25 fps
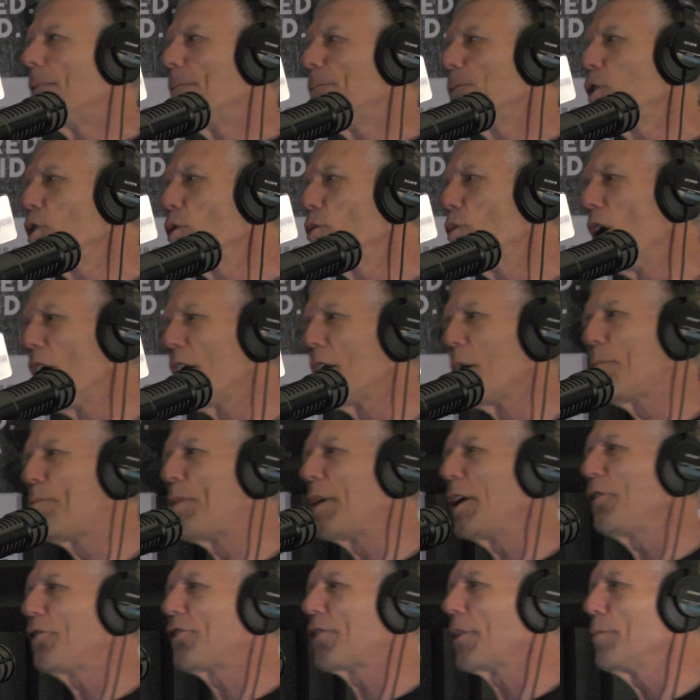you want a
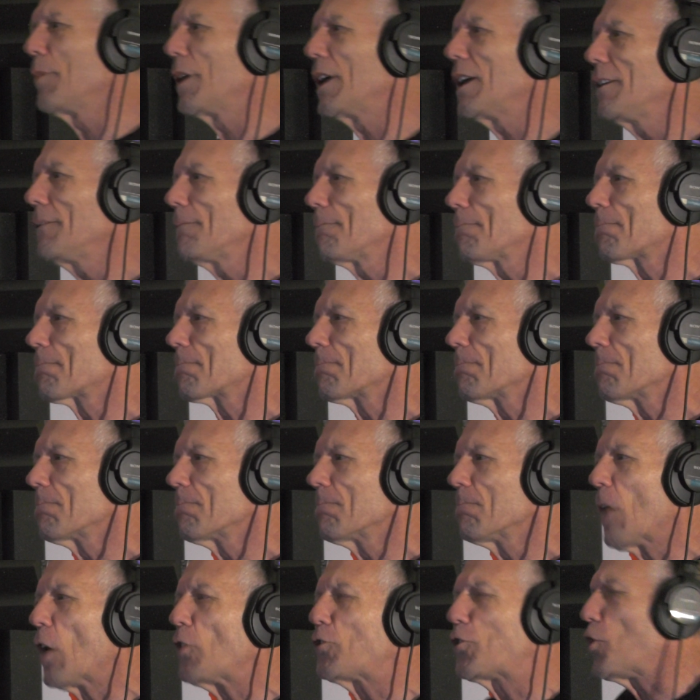piece of me?
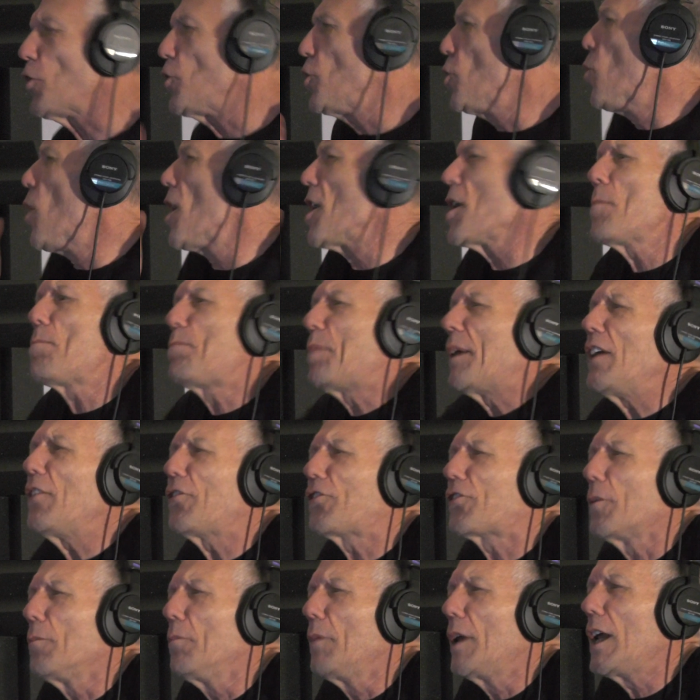Do you want a
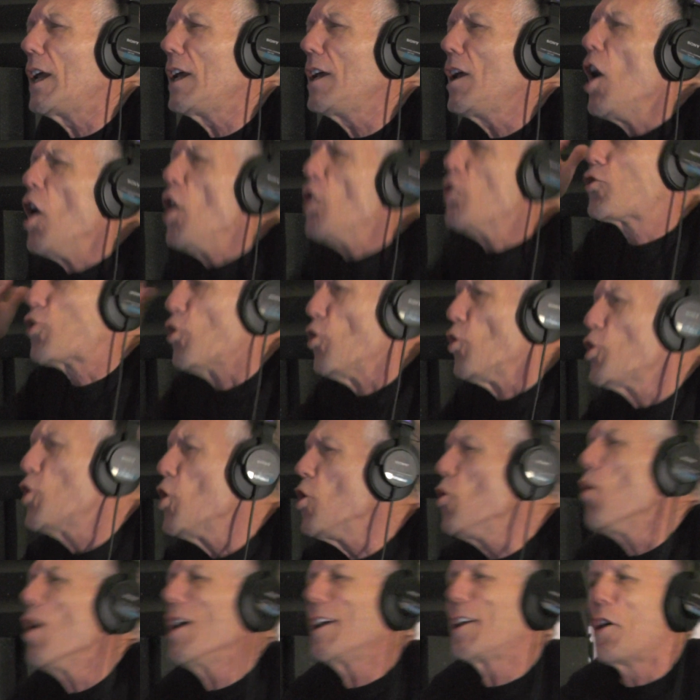piece of me?
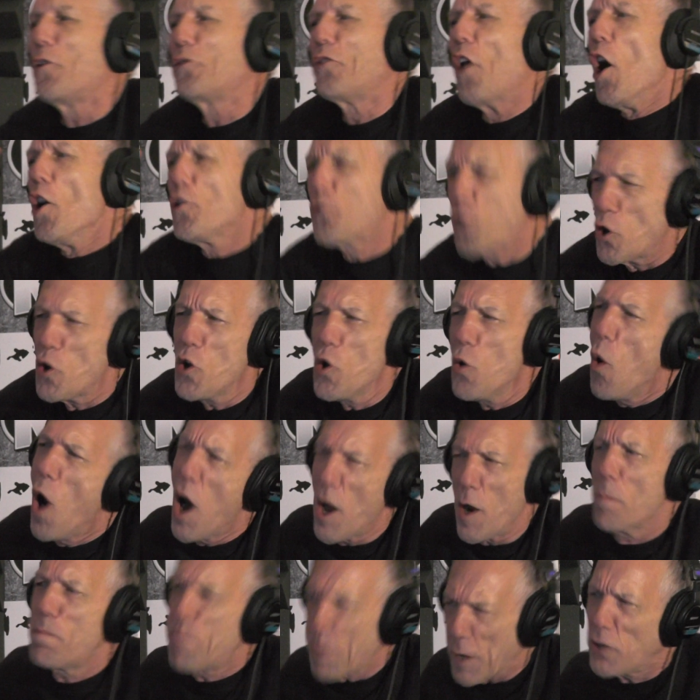He goes, do you
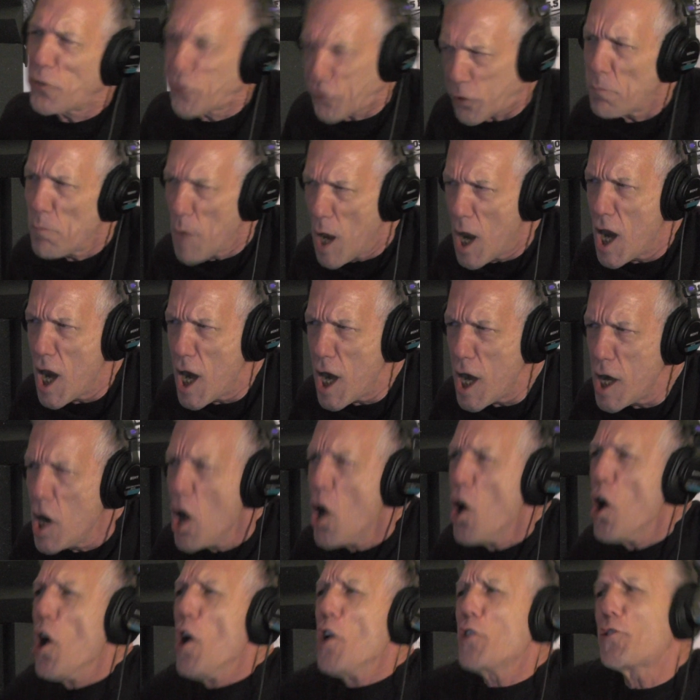want a piece of me?
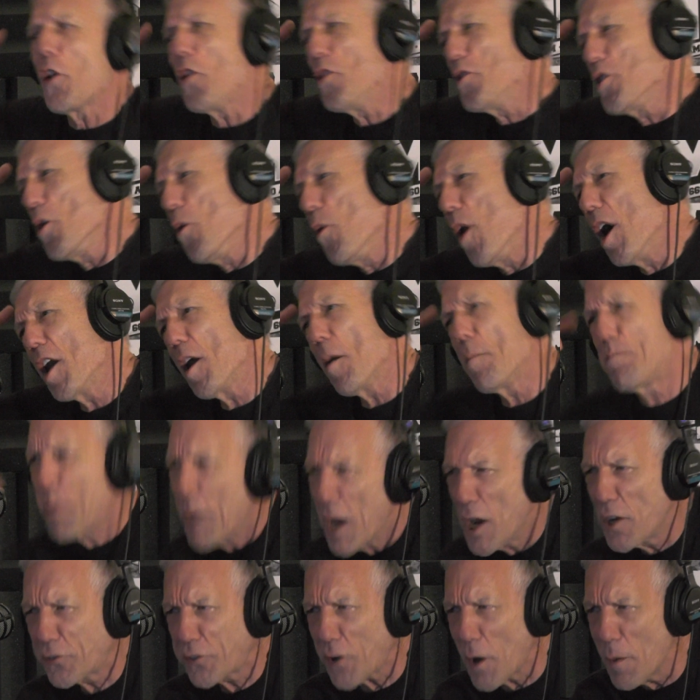Do you want a
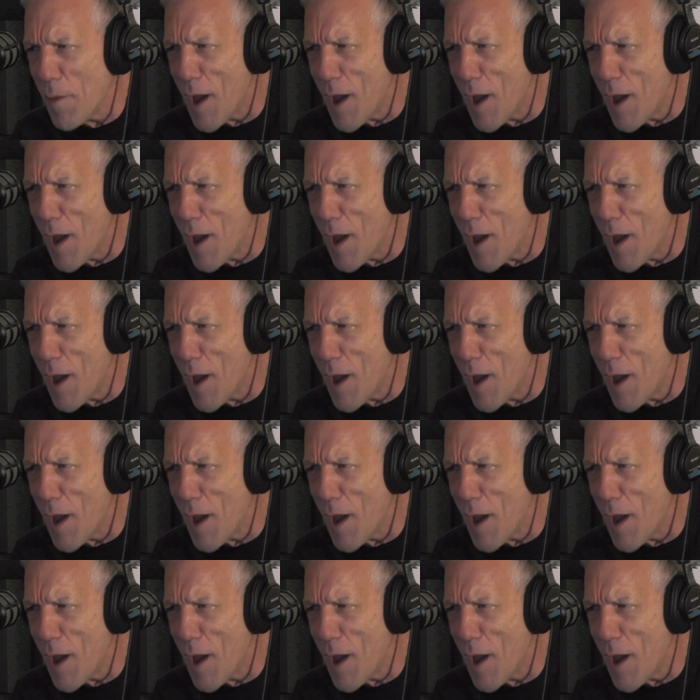piece of